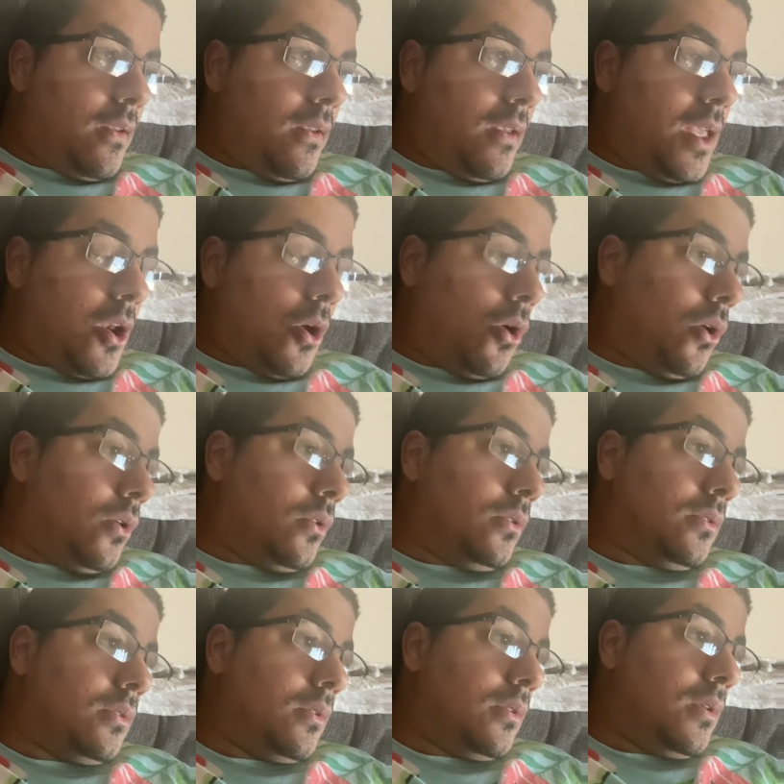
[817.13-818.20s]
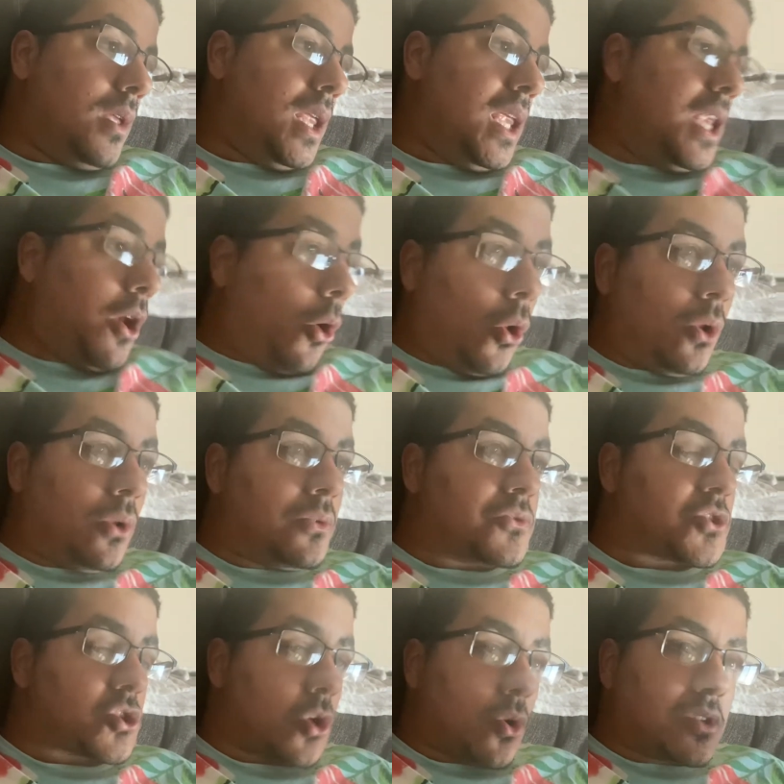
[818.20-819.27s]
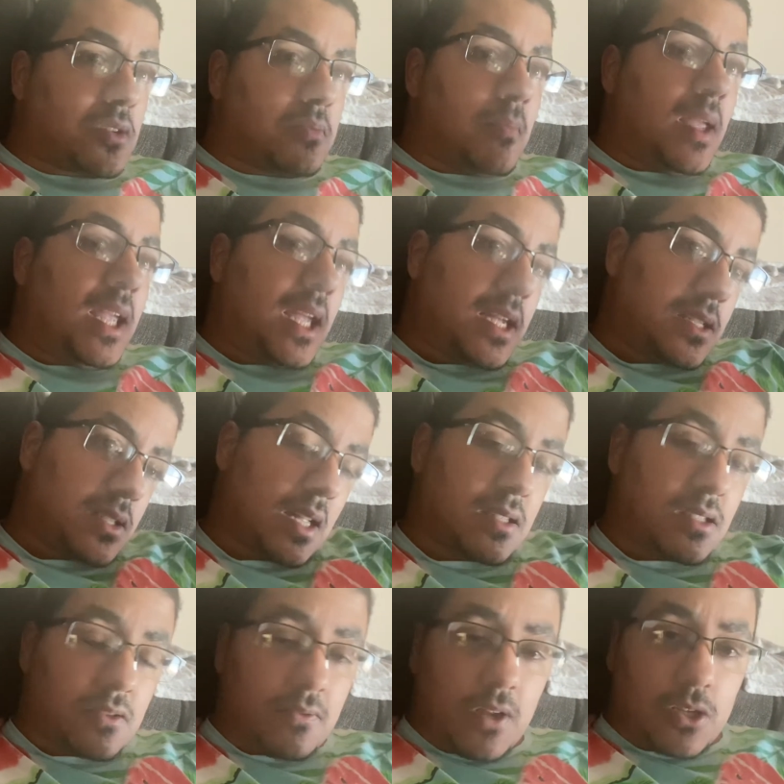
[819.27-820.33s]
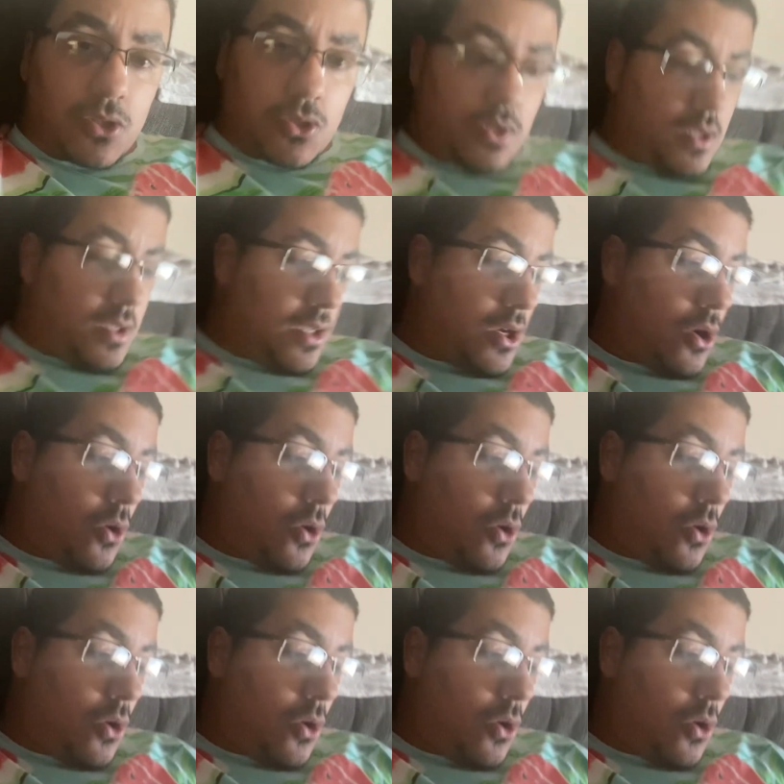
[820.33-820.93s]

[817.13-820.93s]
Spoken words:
it all starts making sense eventually,